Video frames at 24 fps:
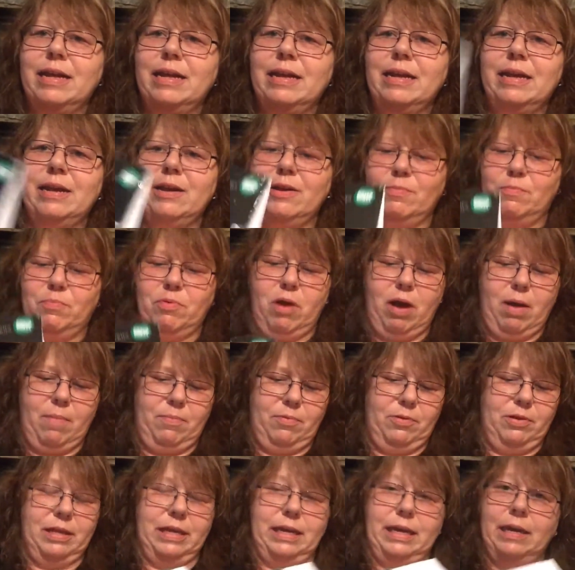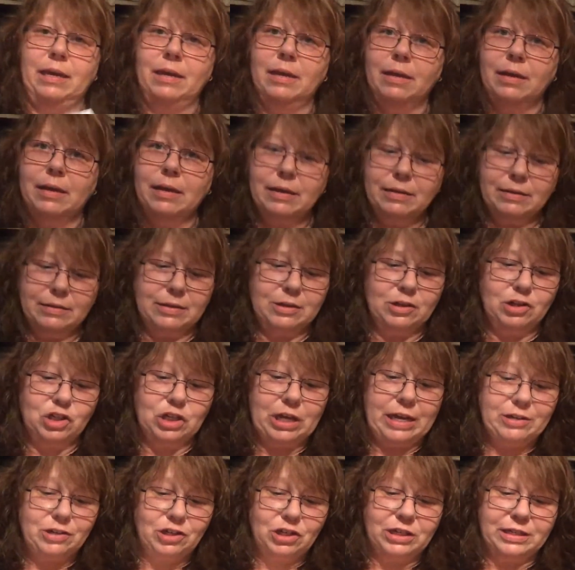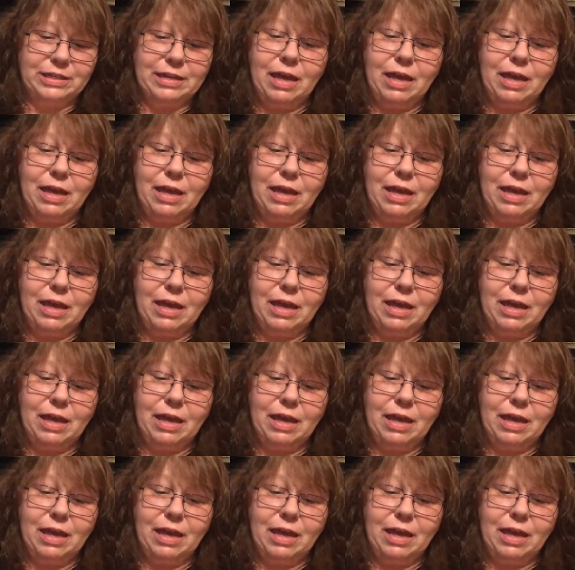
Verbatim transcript: in here properly. That should